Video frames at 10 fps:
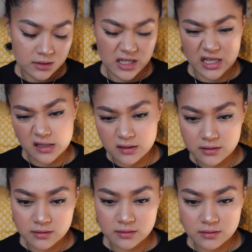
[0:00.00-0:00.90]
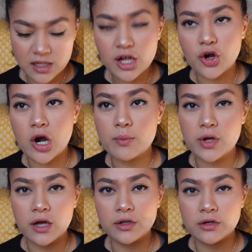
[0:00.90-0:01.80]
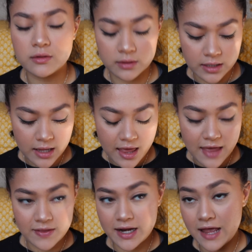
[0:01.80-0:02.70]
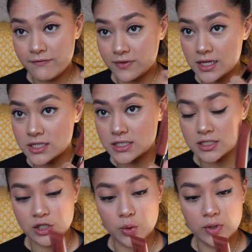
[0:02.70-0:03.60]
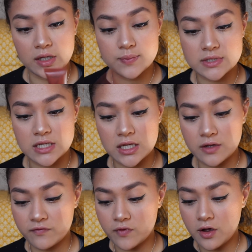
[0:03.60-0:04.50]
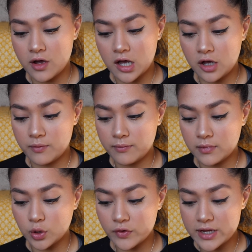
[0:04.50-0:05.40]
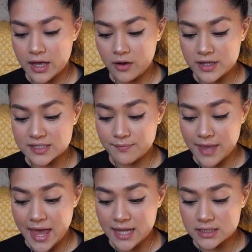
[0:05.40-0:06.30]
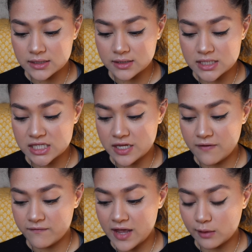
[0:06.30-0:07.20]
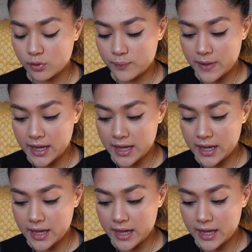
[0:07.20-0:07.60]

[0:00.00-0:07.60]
like a caramel color. And then I have this liquid lipstick from L'Oreal. It's matte. It's the Infallible